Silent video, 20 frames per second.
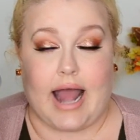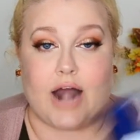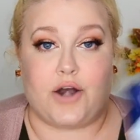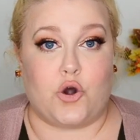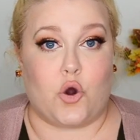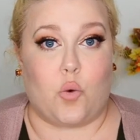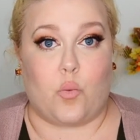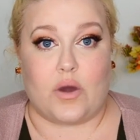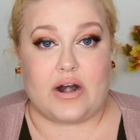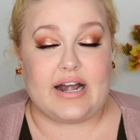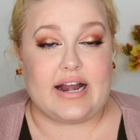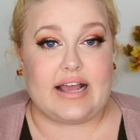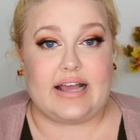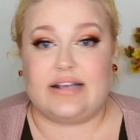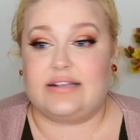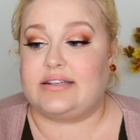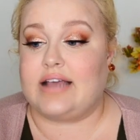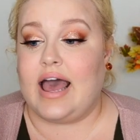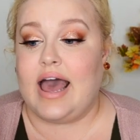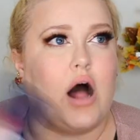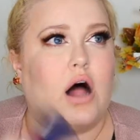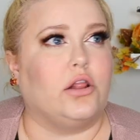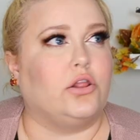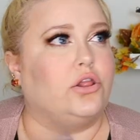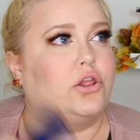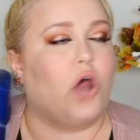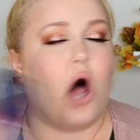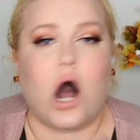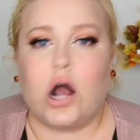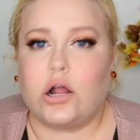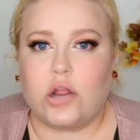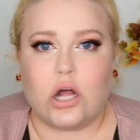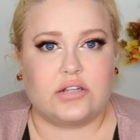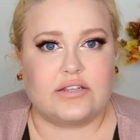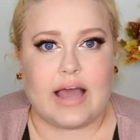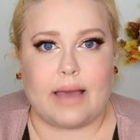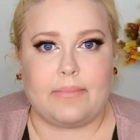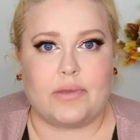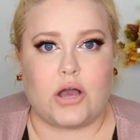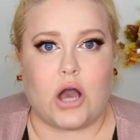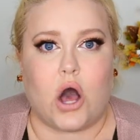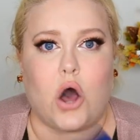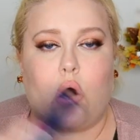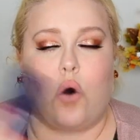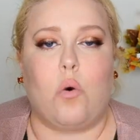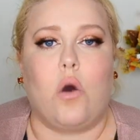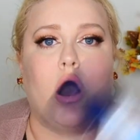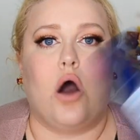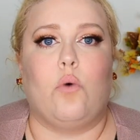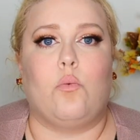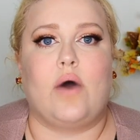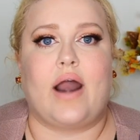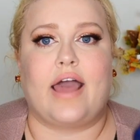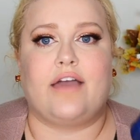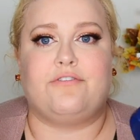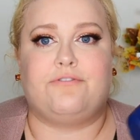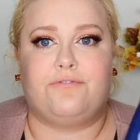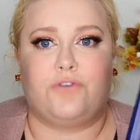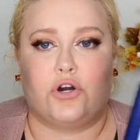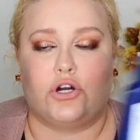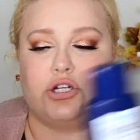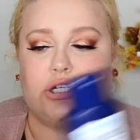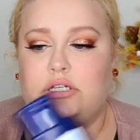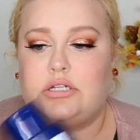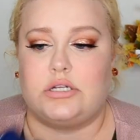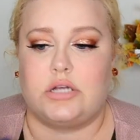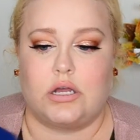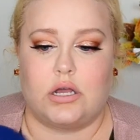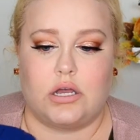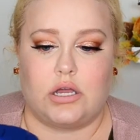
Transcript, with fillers: I don't know what it is. A long, long time ago when I first,